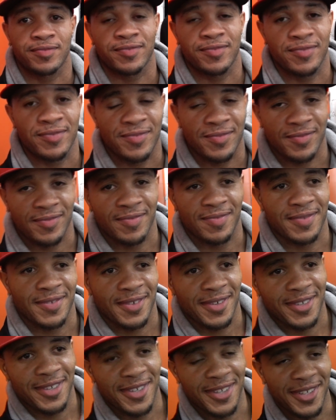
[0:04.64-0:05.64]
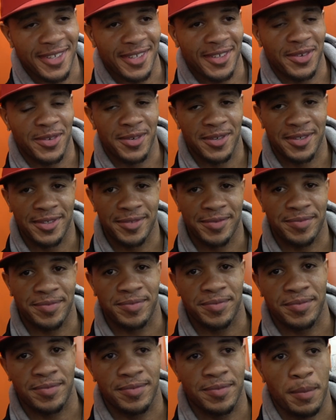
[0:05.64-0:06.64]
Here with Tay Jones, man. Talk to us a little
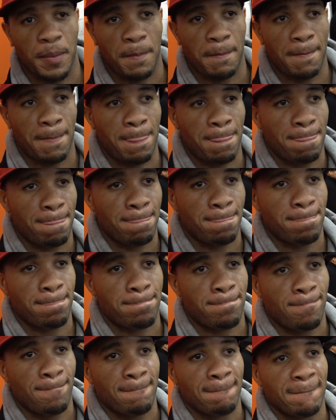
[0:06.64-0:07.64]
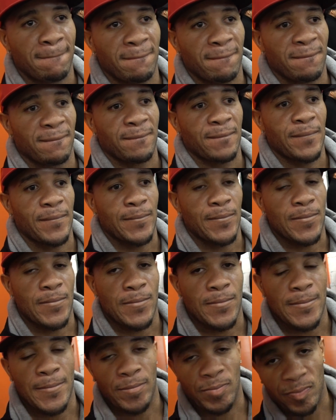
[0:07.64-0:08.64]
bit about this weekend. It's a big fight
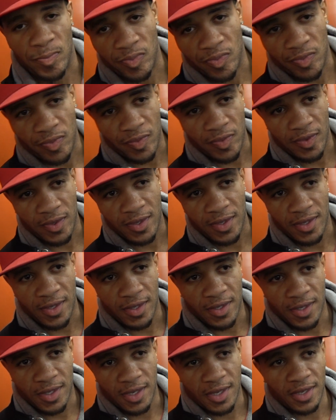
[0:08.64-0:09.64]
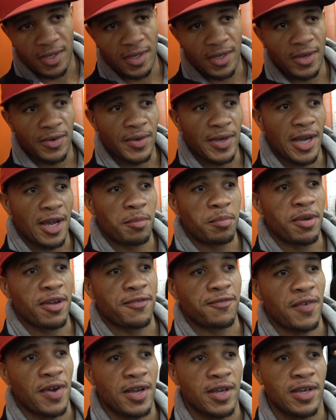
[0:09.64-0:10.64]
coming up in Atlanta. Yeah, yeah, we got a
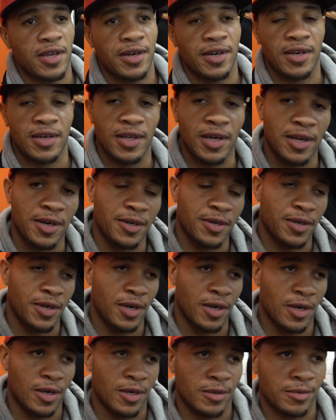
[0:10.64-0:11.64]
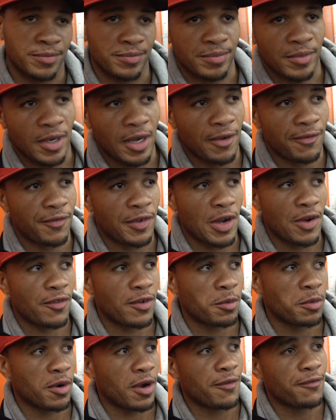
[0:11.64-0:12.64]
big fight here in Atlanta. Um, I'm
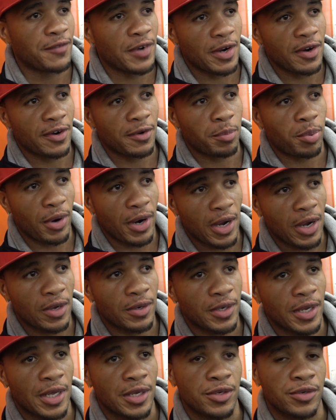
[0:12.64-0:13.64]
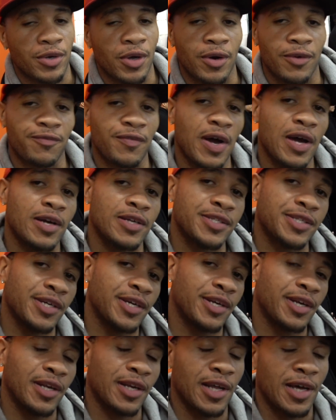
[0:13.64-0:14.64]
very, I'm very proud that you know the fight is
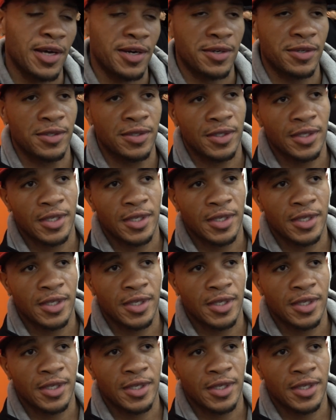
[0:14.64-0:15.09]
here in Atlanta.